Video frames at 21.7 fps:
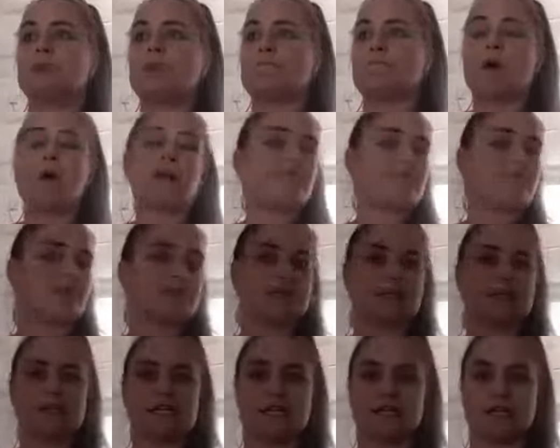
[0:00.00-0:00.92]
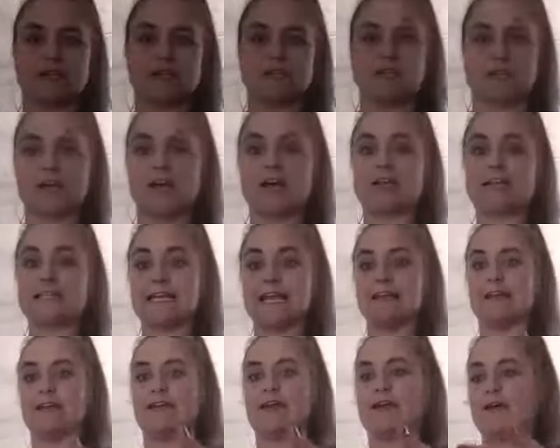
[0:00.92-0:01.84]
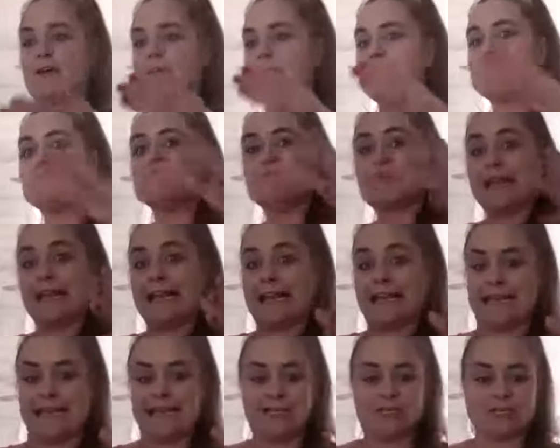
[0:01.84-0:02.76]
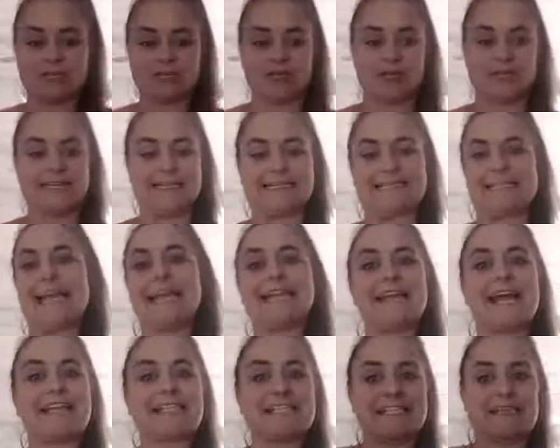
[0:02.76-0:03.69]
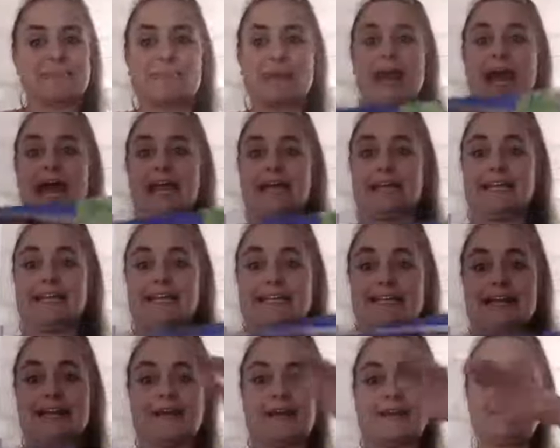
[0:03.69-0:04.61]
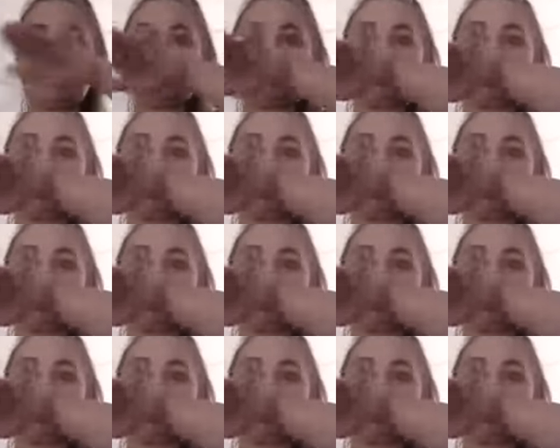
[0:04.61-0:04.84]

my roast dinners, i tell you, literally, say that's the plate, yeah?